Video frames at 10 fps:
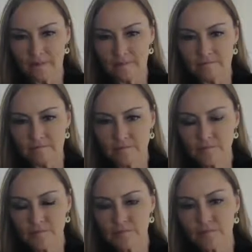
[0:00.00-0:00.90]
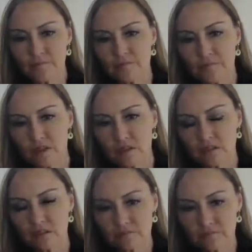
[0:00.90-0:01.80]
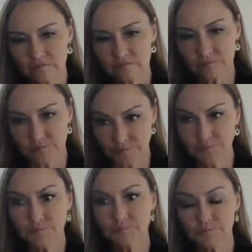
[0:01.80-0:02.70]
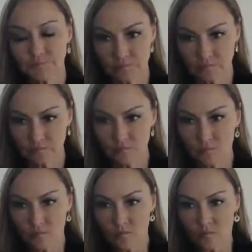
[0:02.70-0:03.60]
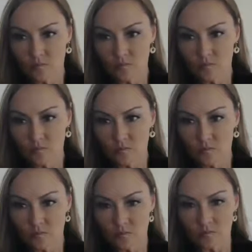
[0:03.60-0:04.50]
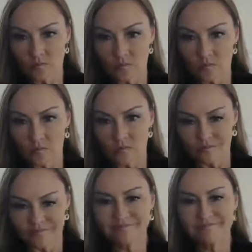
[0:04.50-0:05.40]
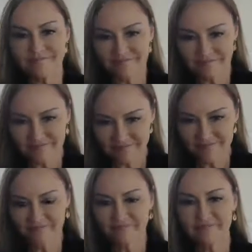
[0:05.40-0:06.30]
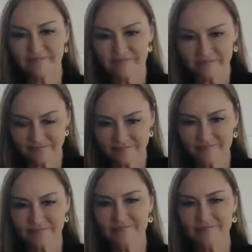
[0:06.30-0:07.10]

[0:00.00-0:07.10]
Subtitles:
(not speaking)